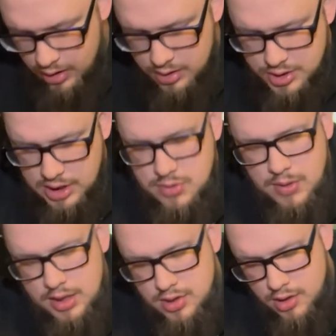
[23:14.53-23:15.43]
just when
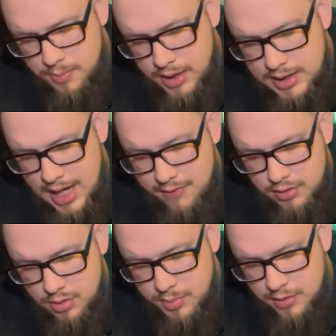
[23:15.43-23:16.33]
I took a break to have a
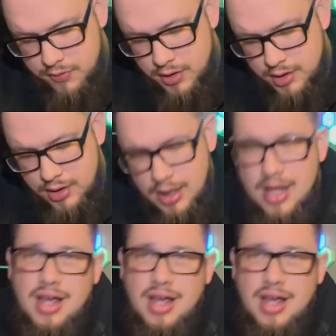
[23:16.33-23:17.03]
little bit of fun.